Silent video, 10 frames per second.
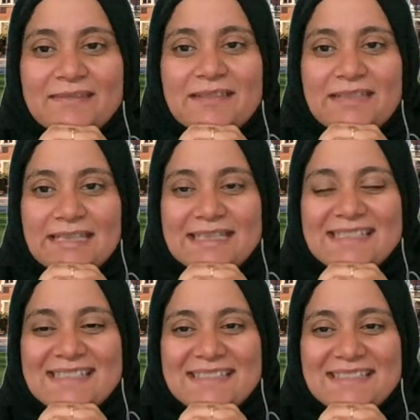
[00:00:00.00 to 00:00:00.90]
Yes.
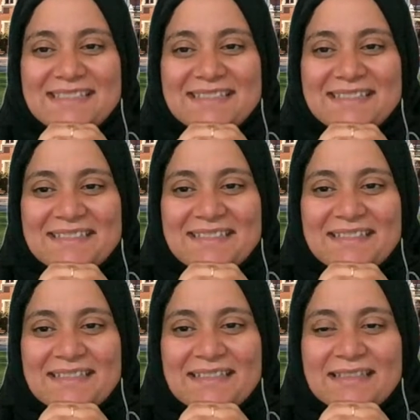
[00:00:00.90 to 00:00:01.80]

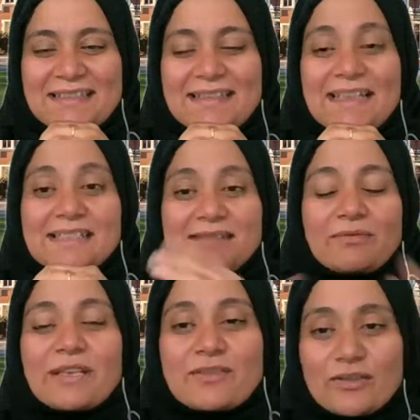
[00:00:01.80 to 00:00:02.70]
That's correct.